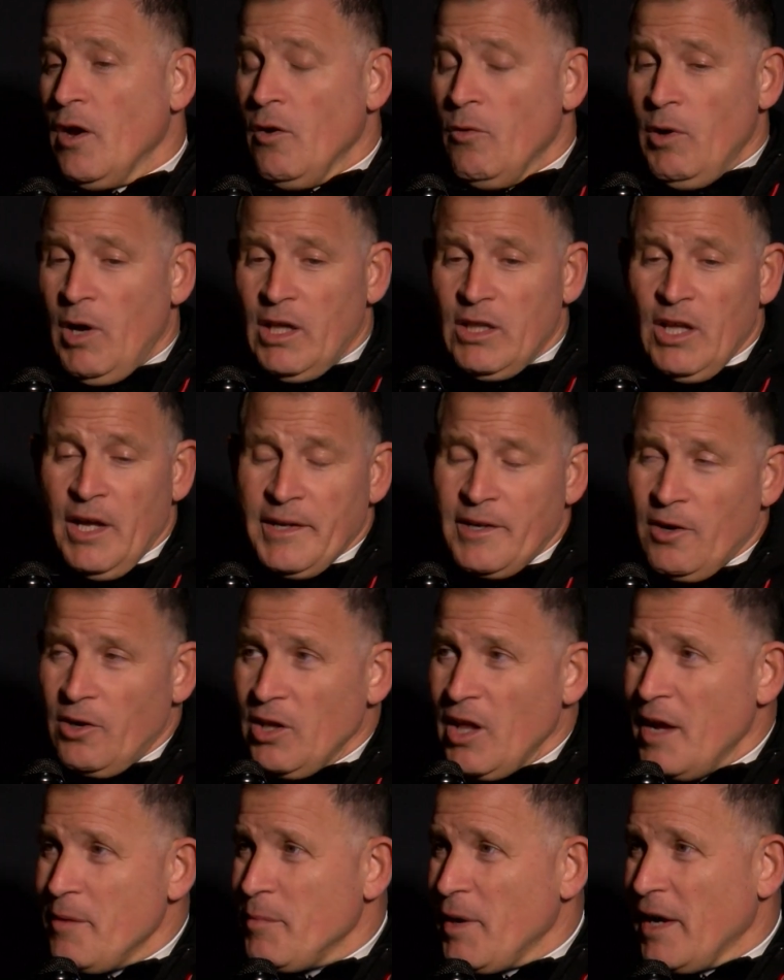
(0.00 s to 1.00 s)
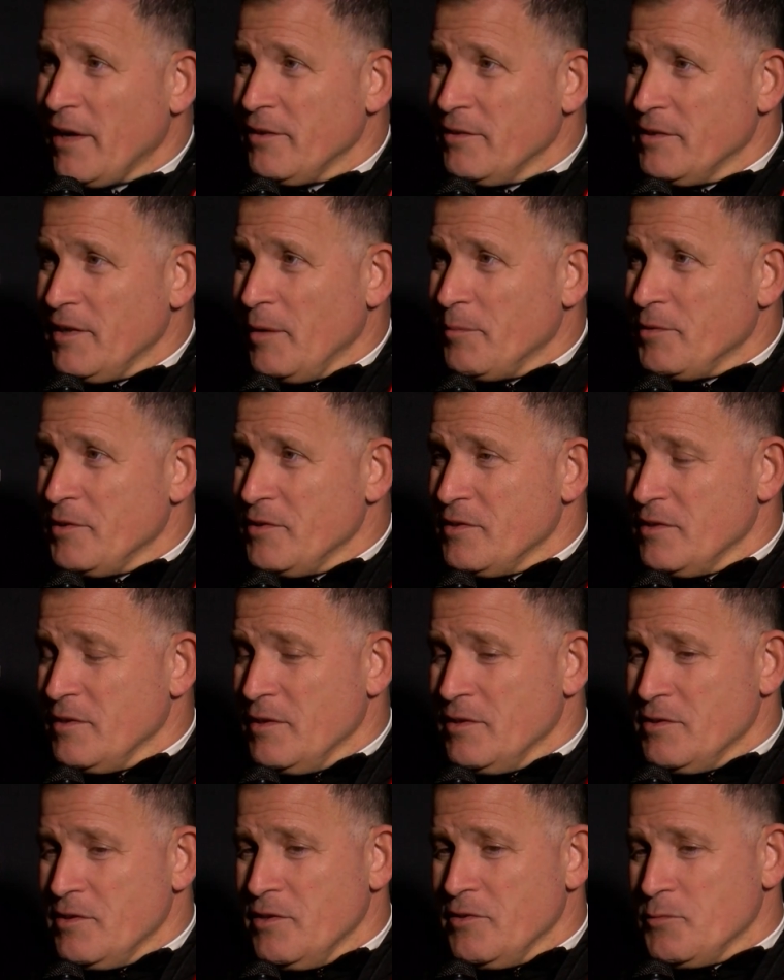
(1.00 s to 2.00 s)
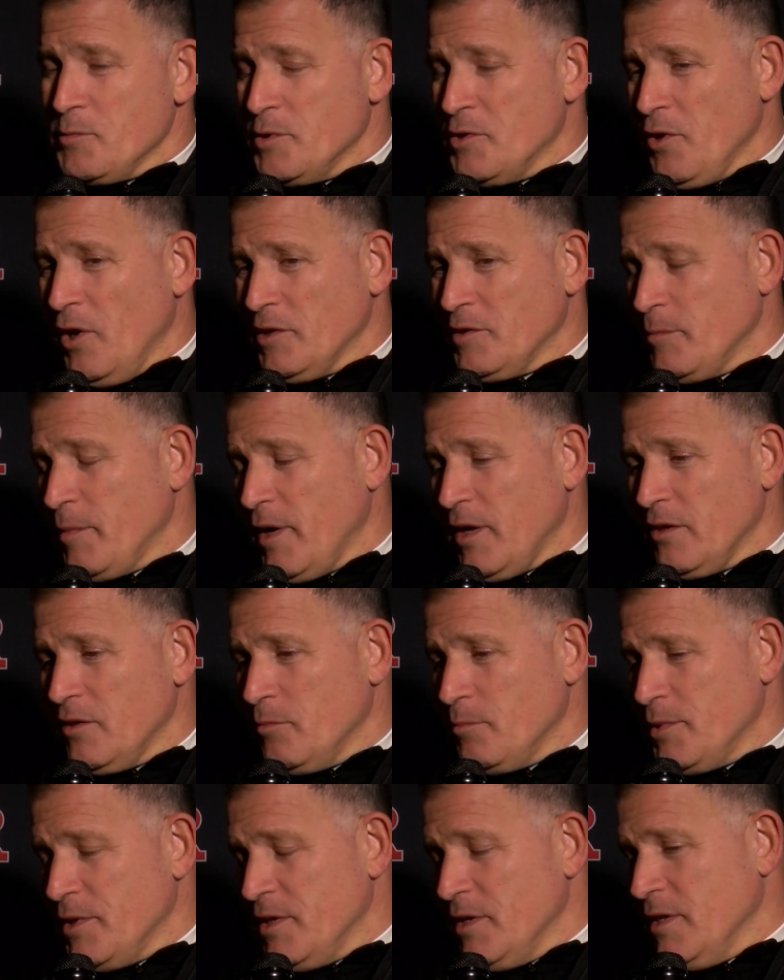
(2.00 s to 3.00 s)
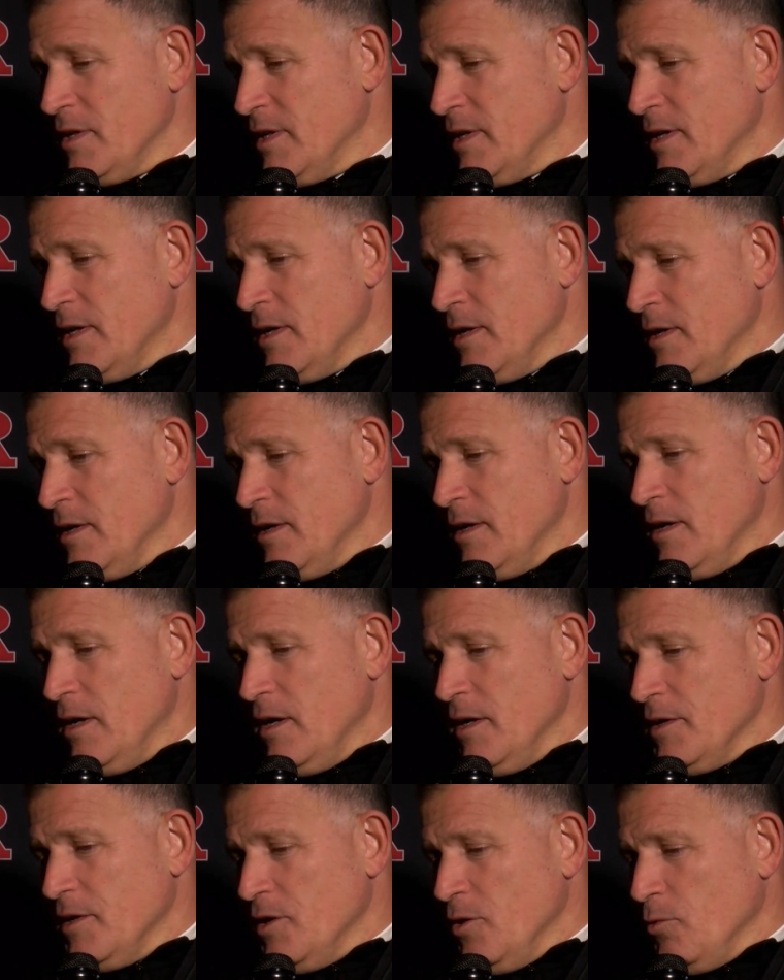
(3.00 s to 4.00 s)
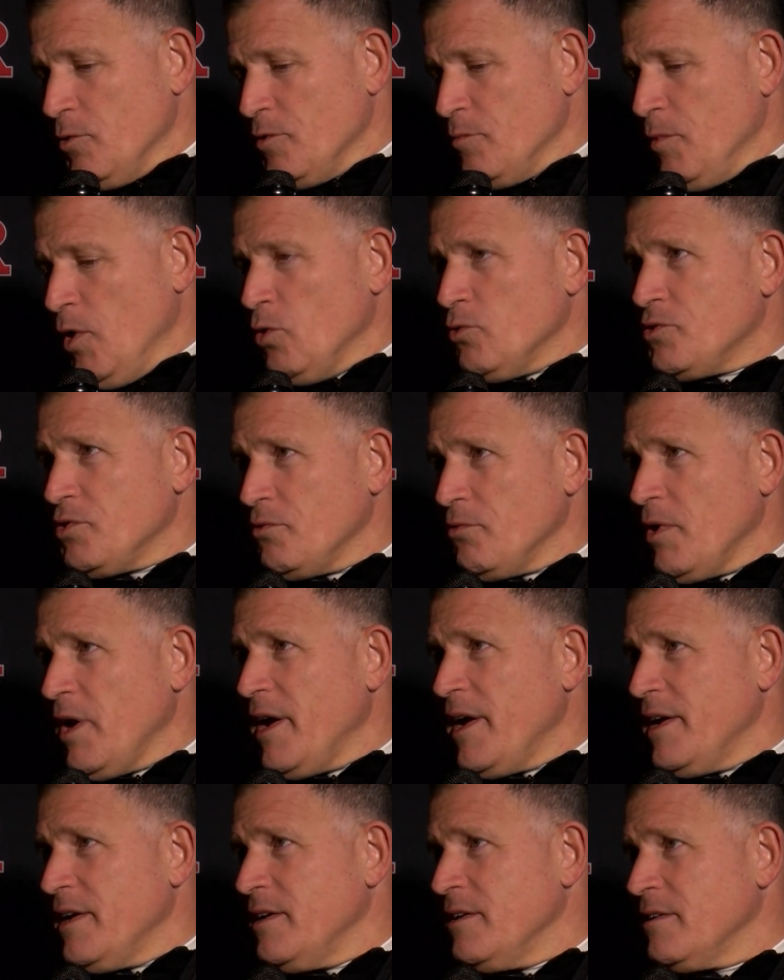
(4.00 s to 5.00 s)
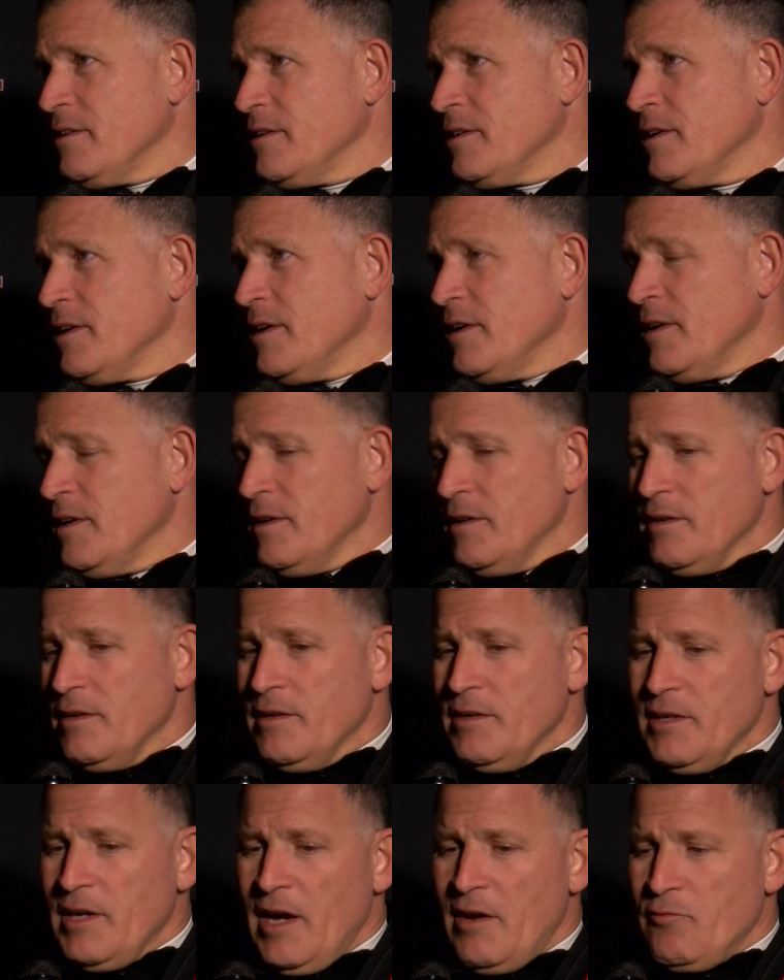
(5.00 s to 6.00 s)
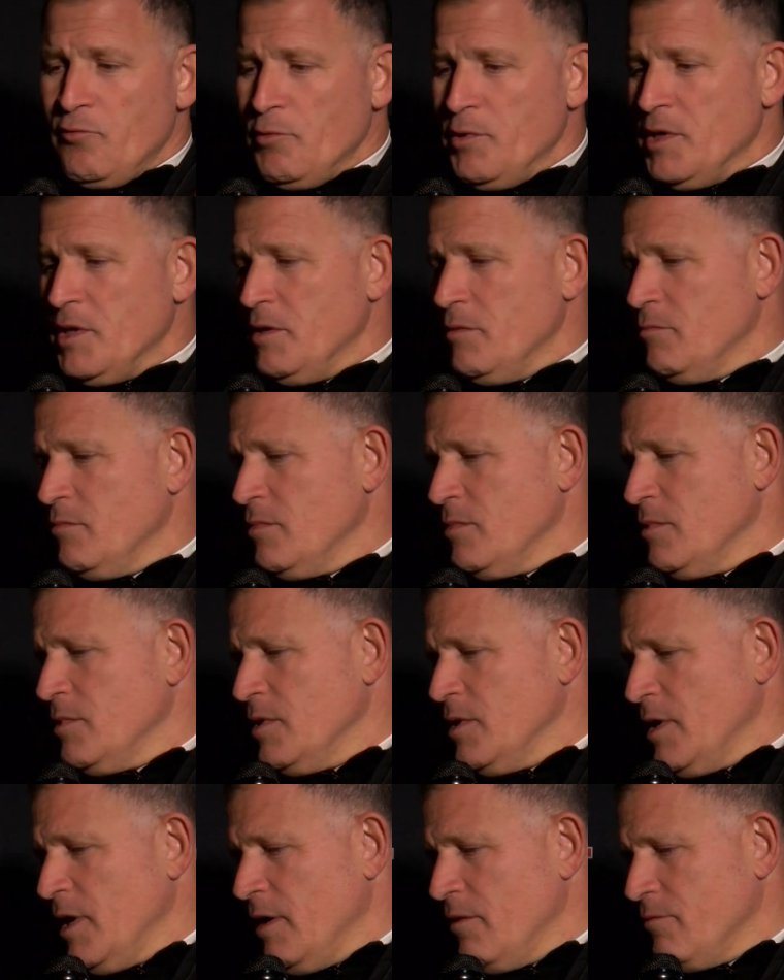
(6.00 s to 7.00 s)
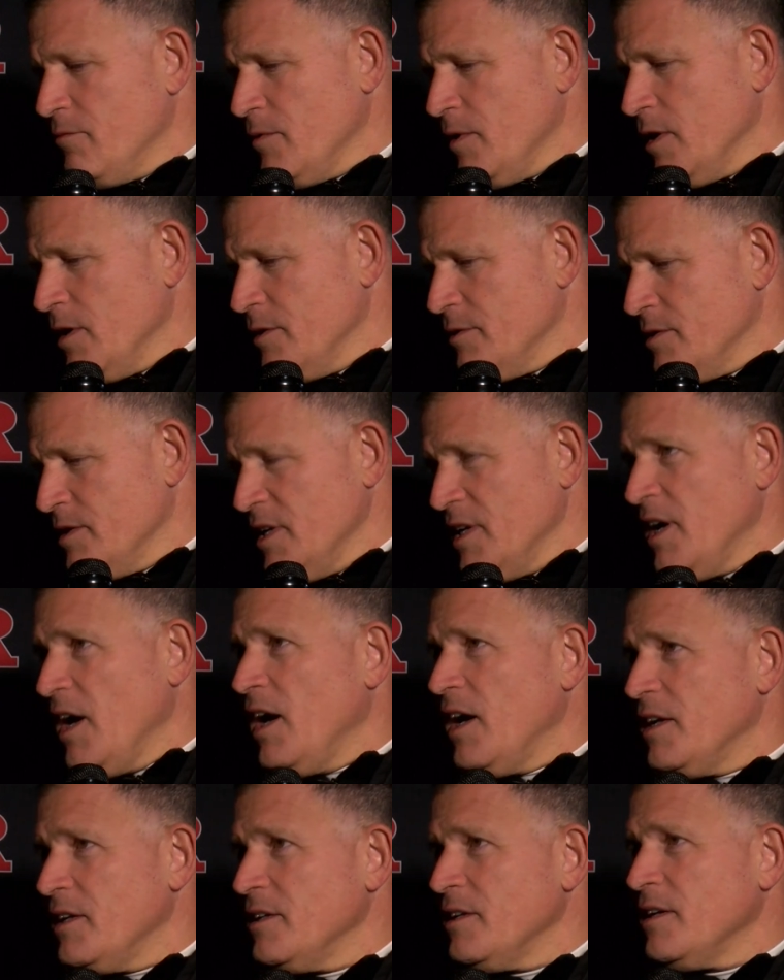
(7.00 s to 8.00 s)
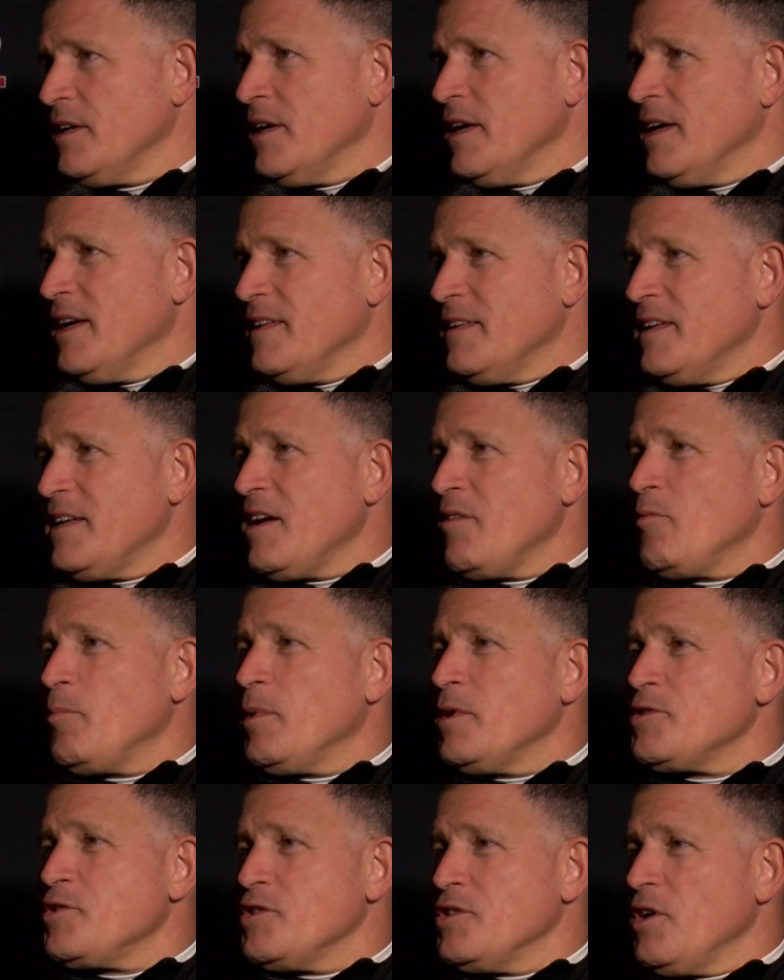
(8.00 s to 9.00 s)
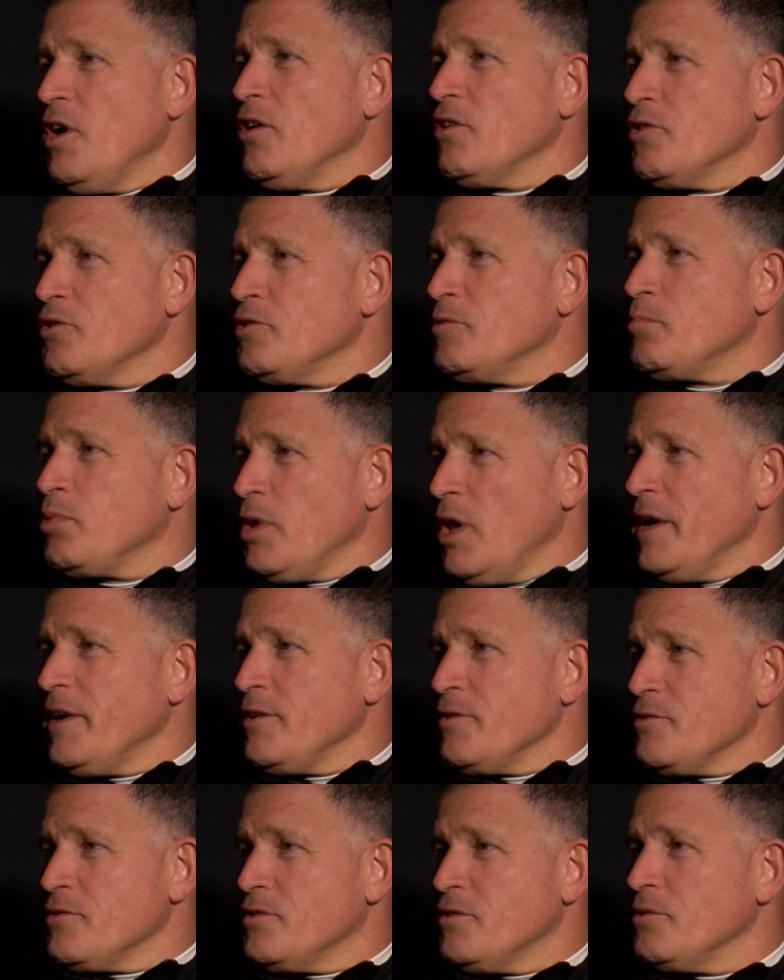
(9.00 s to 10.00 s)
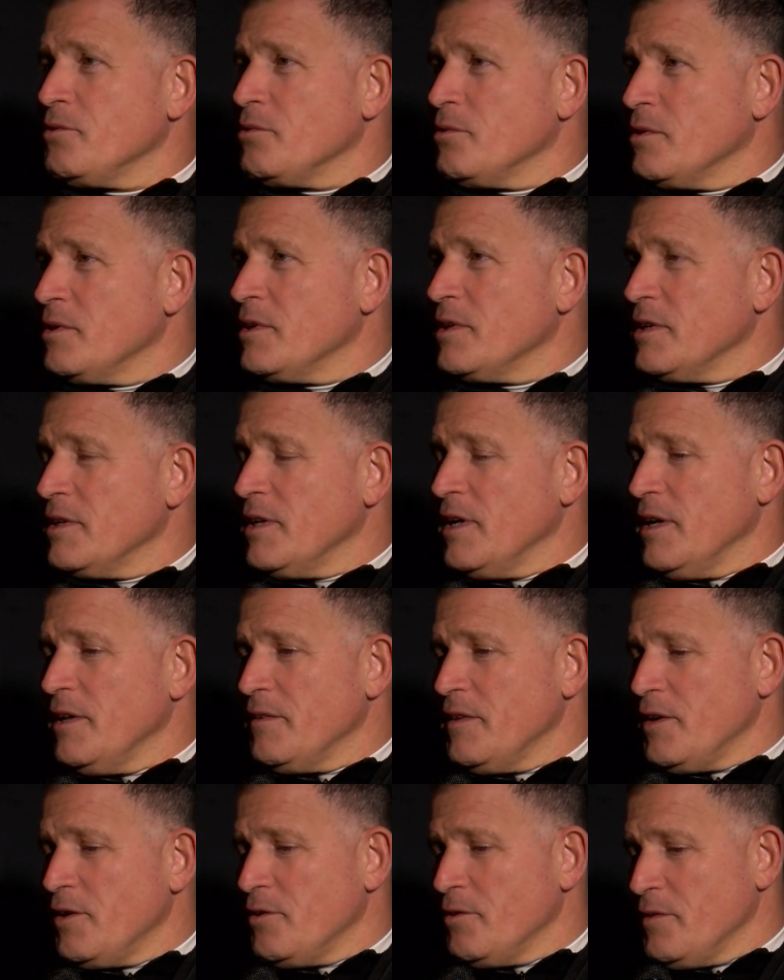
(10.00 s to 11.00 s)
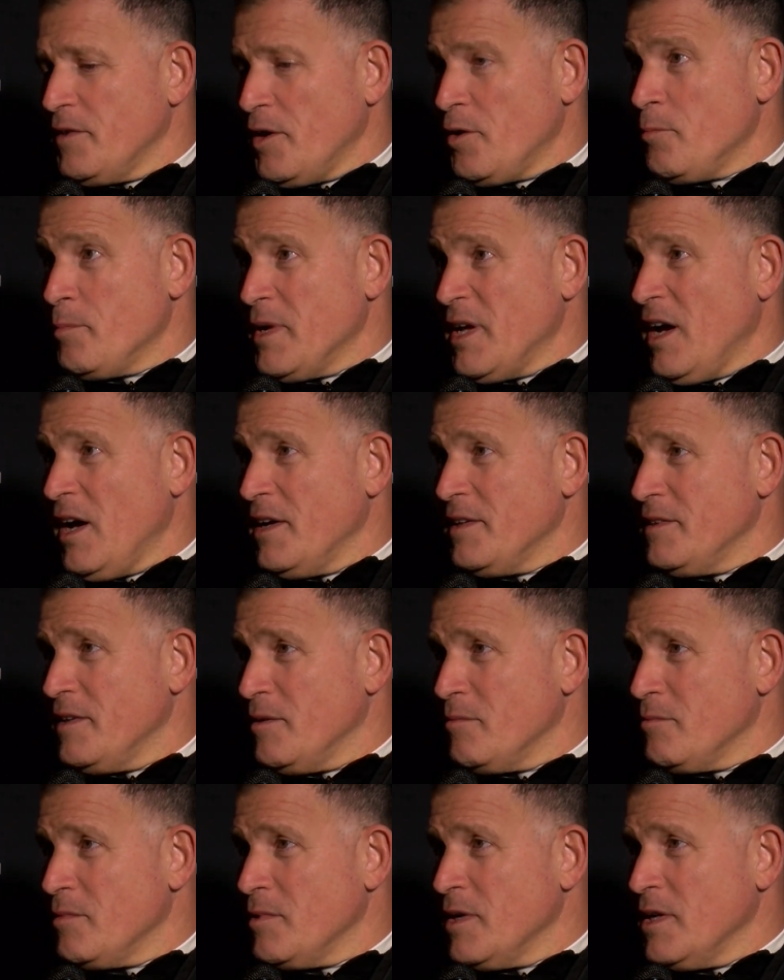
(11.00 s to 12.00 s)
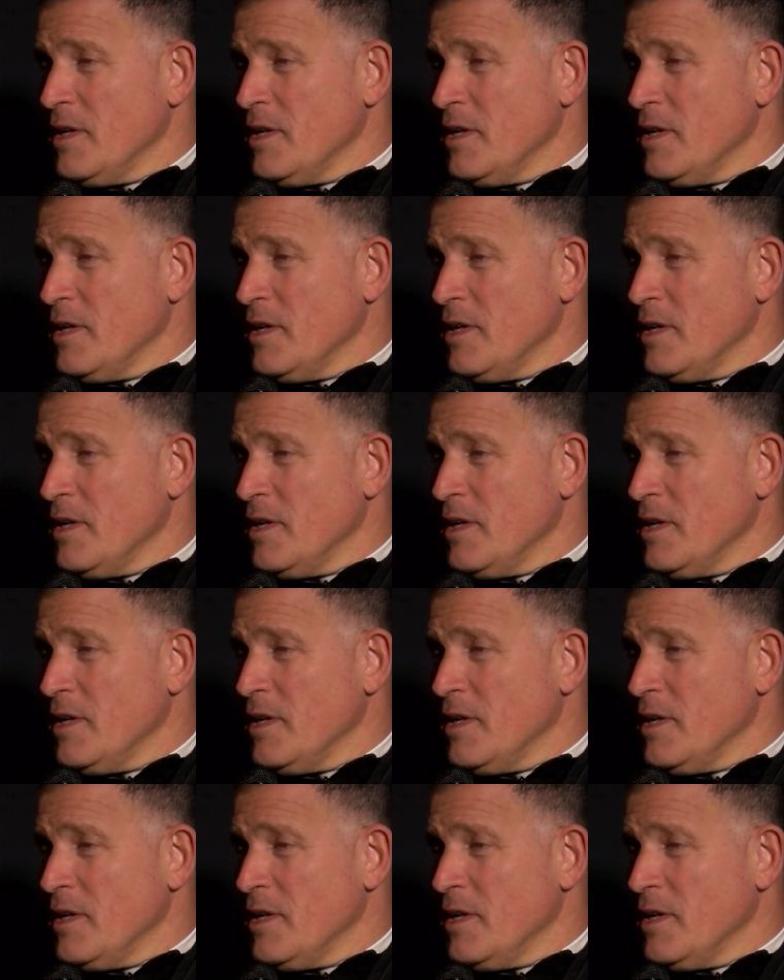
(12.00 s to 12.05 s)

Well, I like our linebacker depth. As you know, as we talked about a little bit, you know, with Mo Torre, you know, you have Reem, you have Dion. Then you have a bunch of young, good players, too, that are behind them.